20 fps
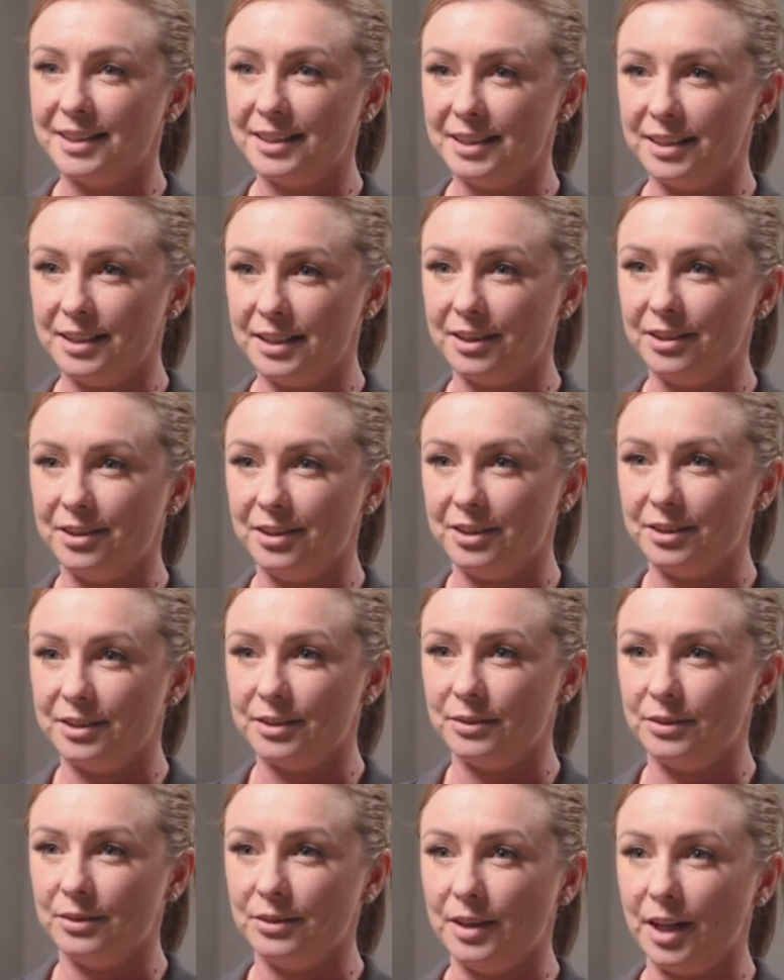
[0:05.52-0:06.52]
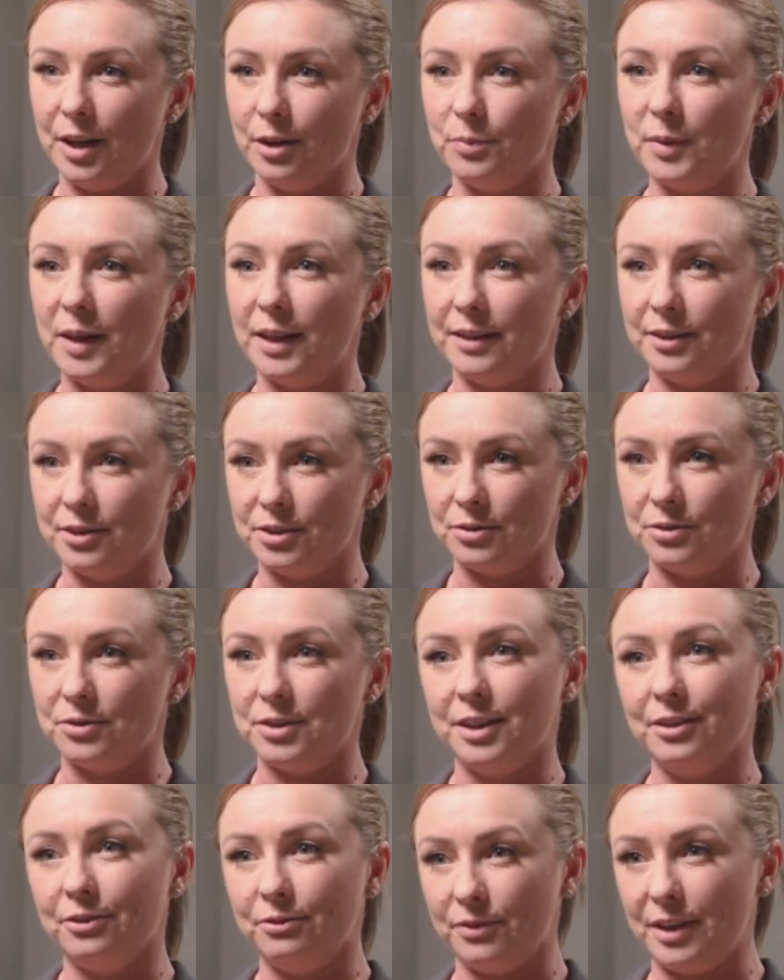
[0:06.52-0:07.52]
continue to help other
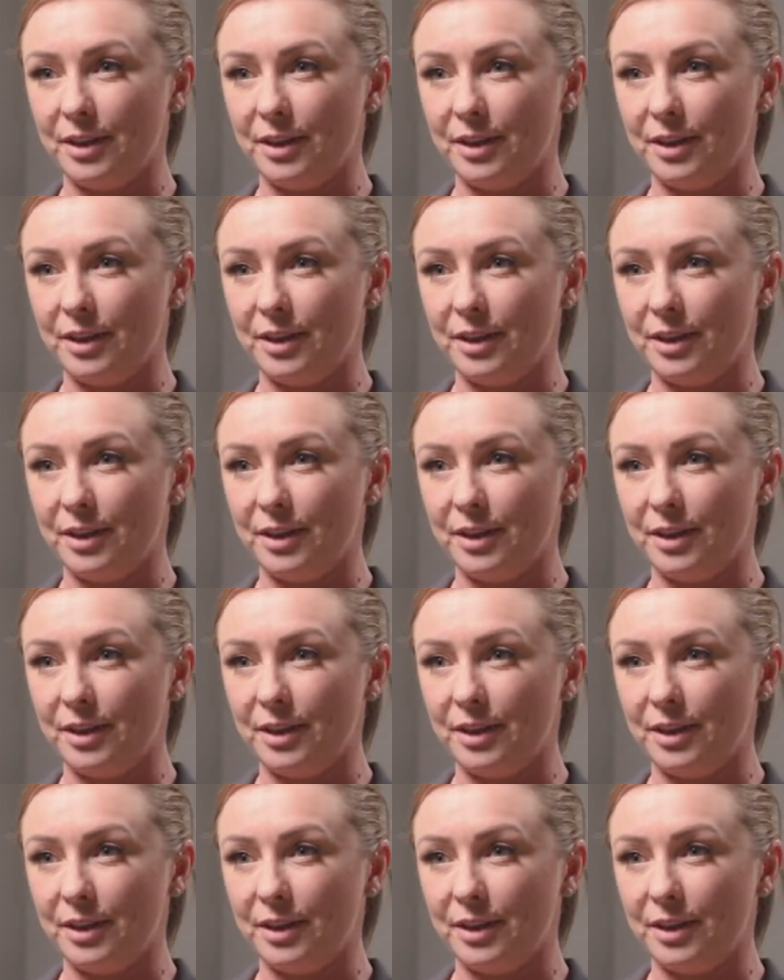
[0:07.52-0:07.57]
children and